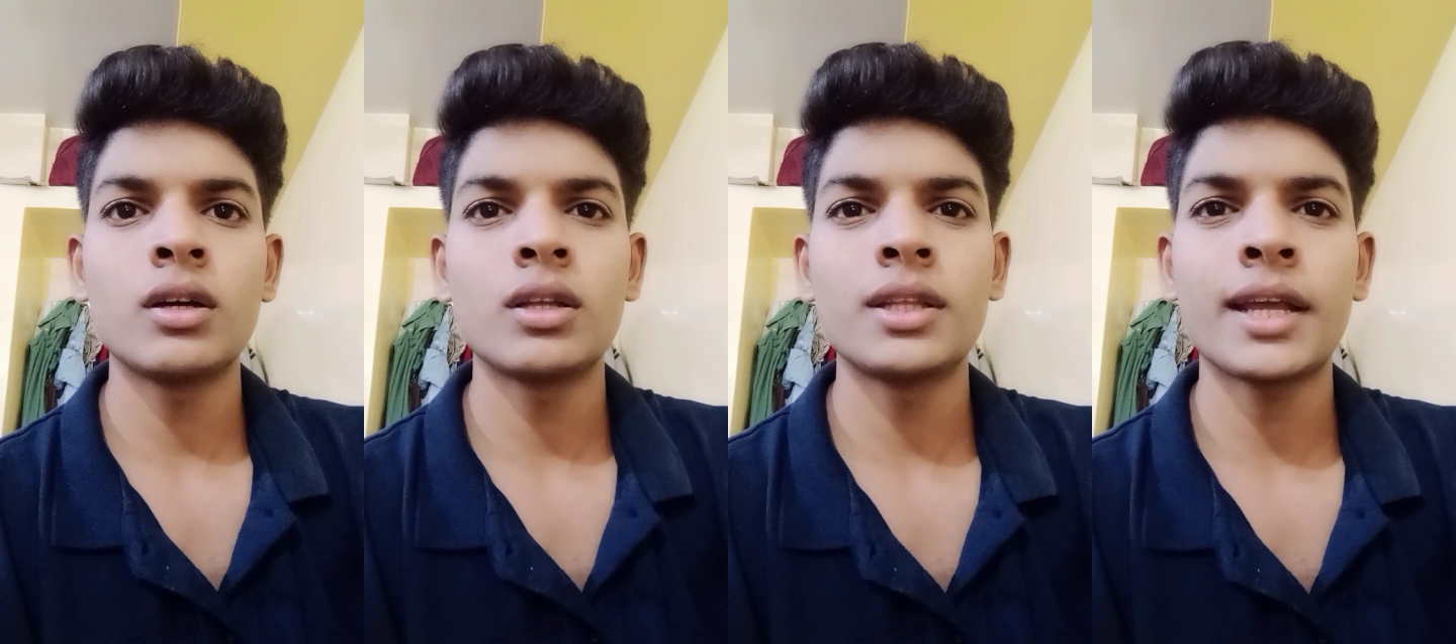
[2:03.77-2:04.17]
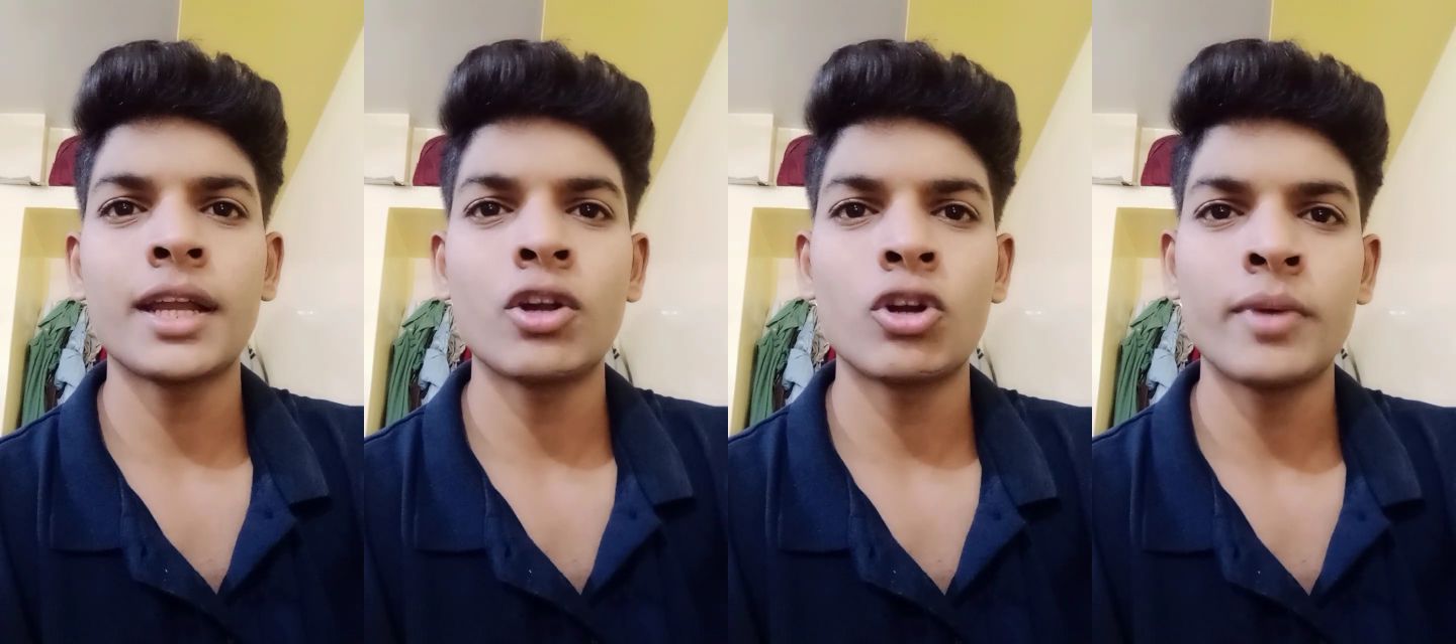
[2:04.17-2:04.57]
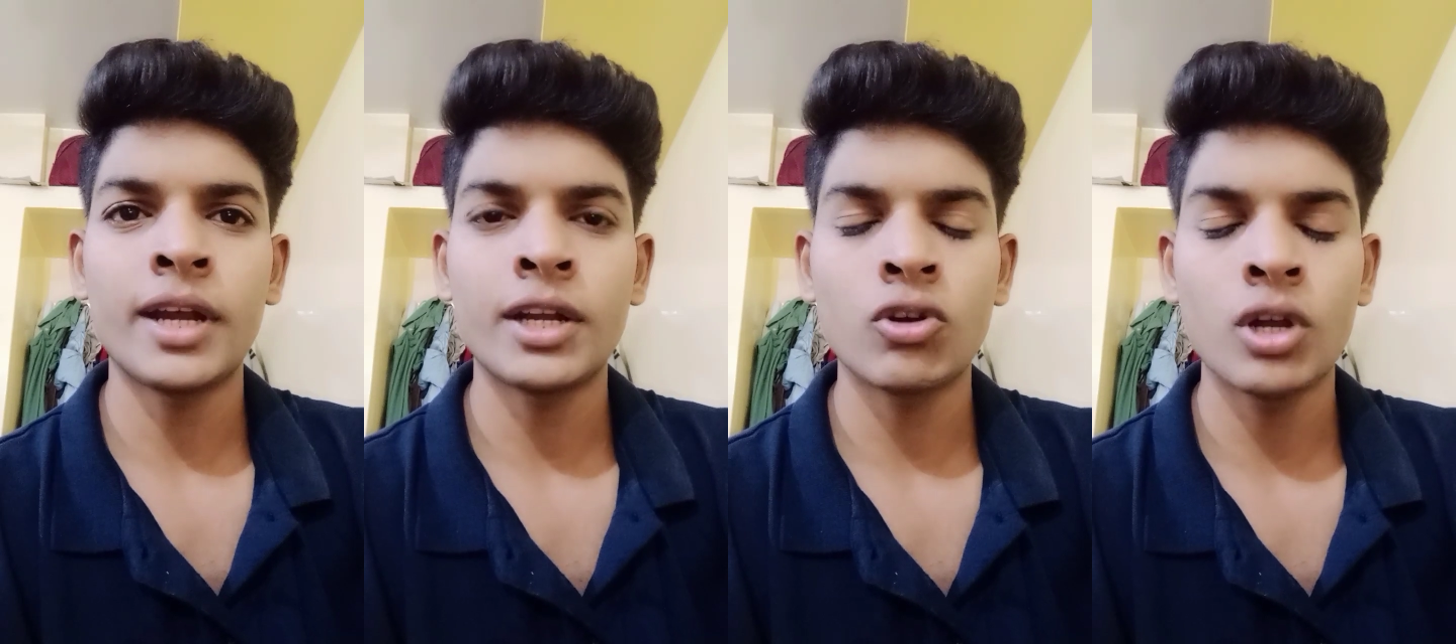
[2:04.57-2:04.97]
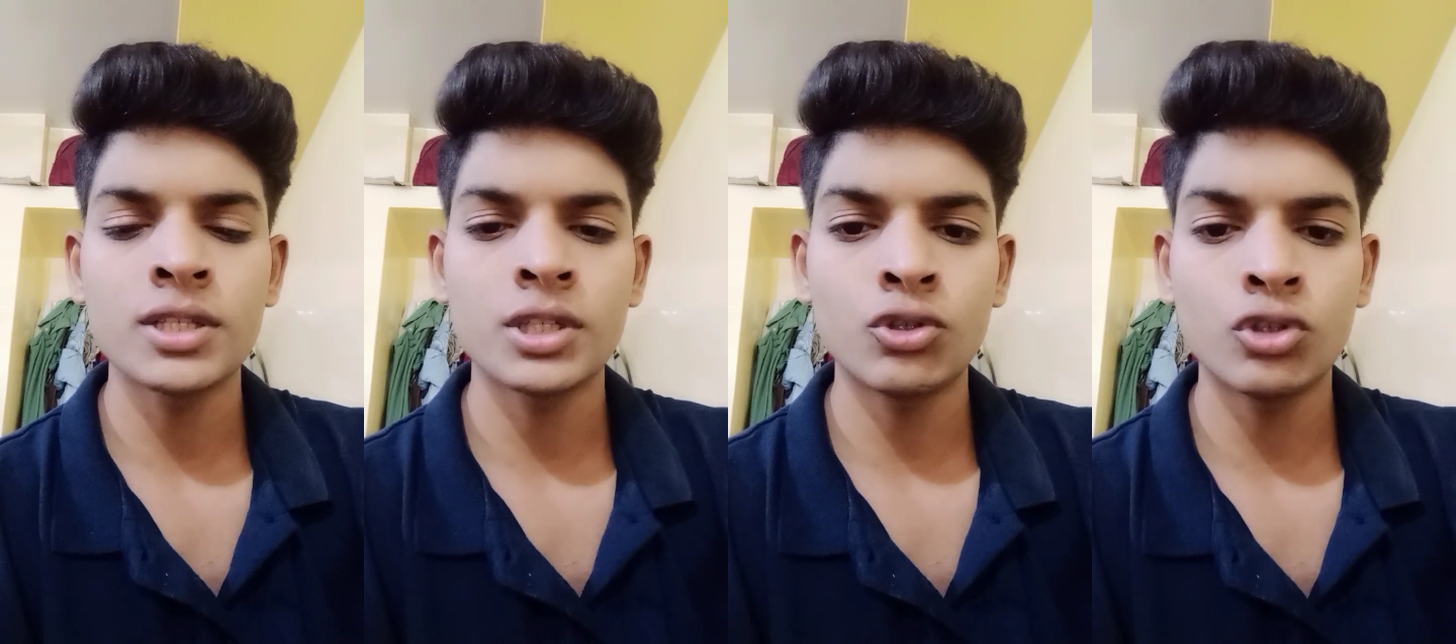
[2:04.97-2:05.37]
they cannot be
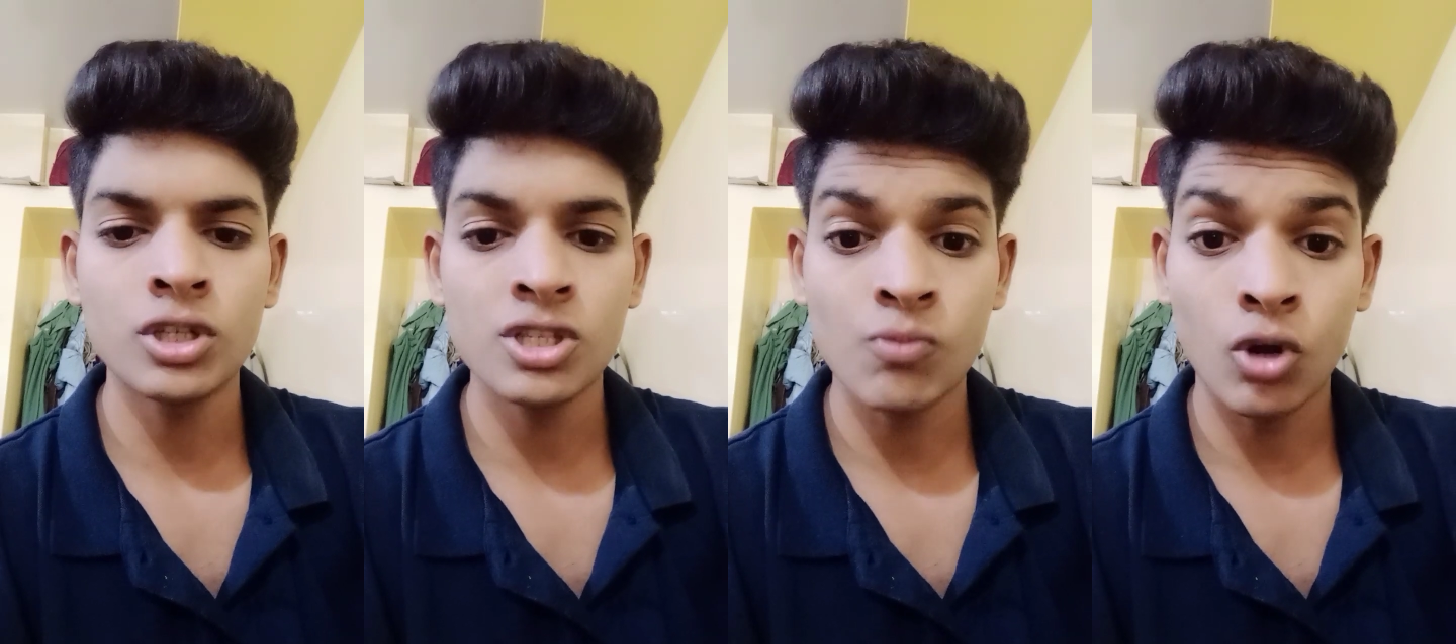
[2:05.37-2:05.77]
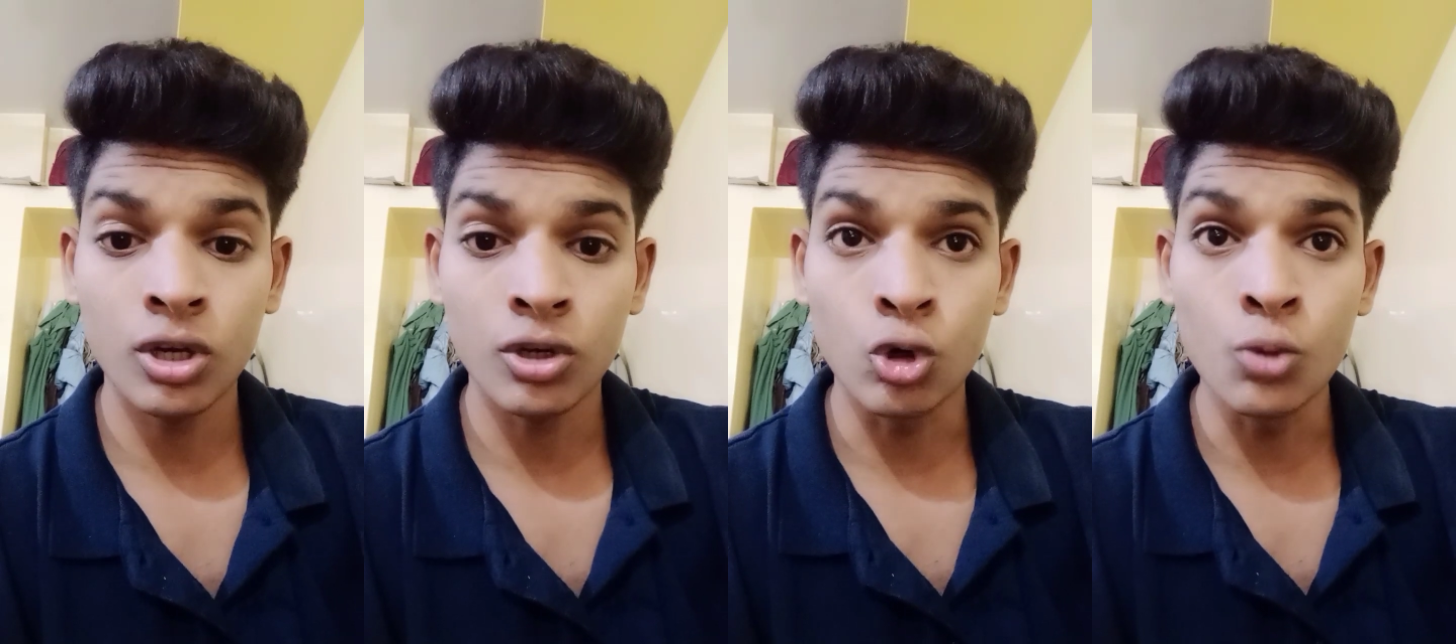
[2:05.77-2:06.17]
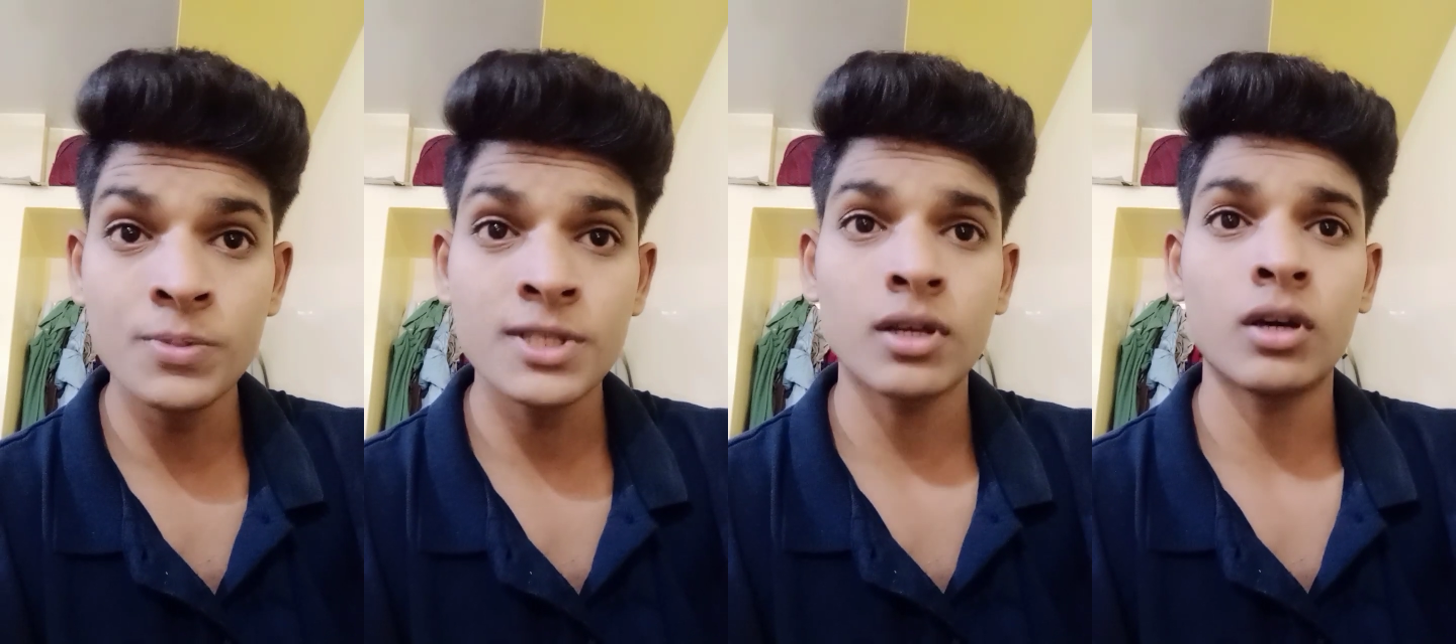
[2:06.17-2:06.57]
hydrolyzed into the smaller groups